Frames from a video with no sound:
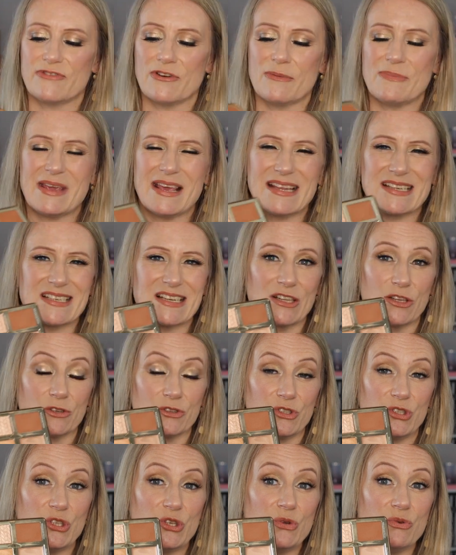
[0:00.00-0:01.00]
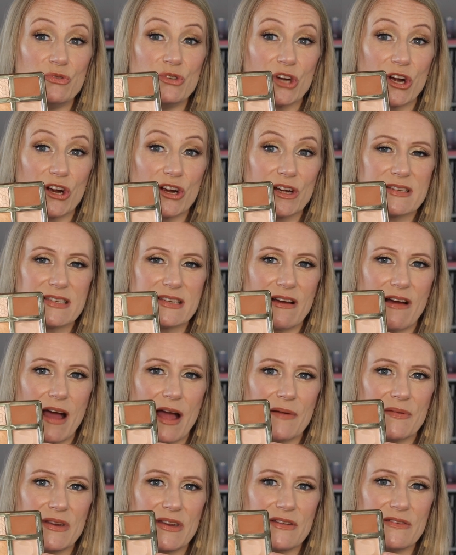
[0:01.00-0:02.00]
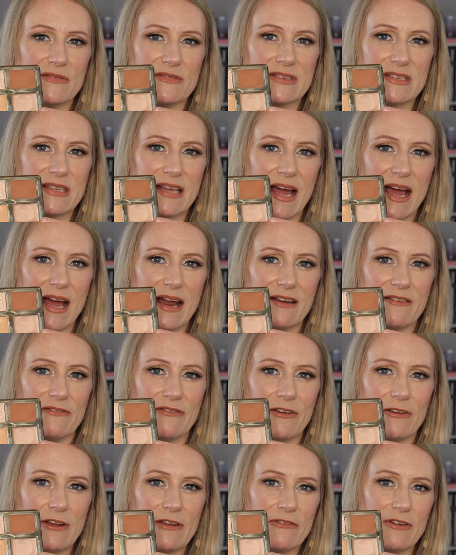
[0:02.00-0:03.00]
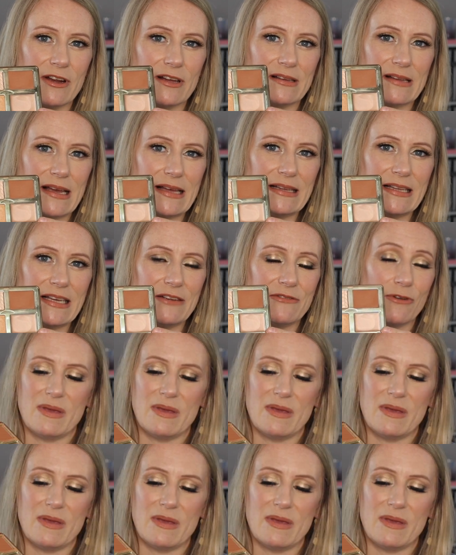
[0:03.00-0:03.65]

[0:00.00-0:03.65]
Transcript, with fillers: For me, it's a little too dark, so I would use that very, very lightly.